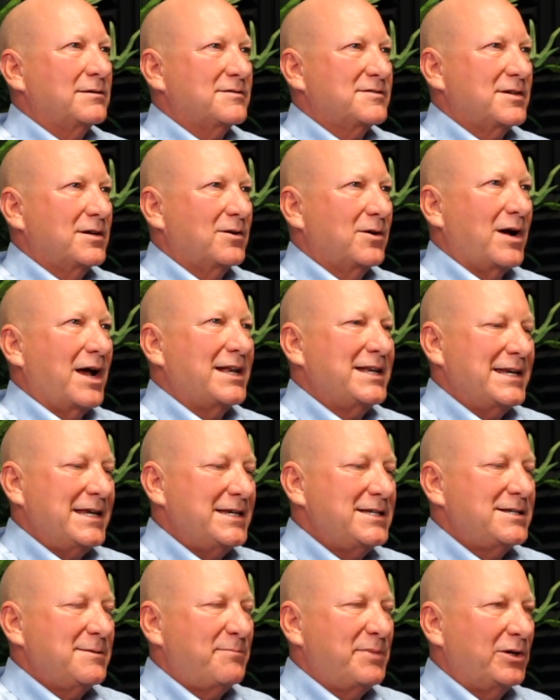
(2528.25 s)
So I
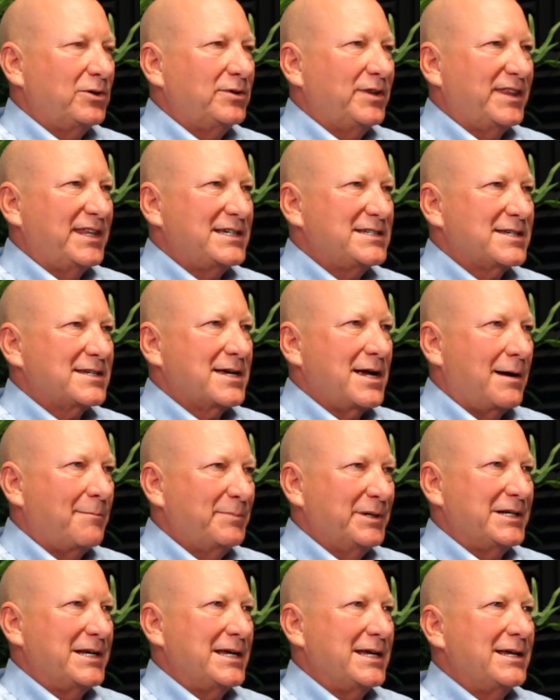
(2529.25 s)
need to build this
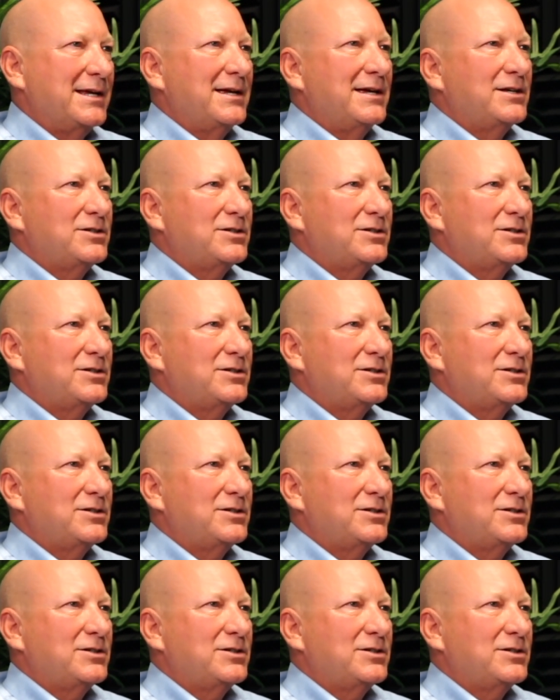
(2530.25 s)
company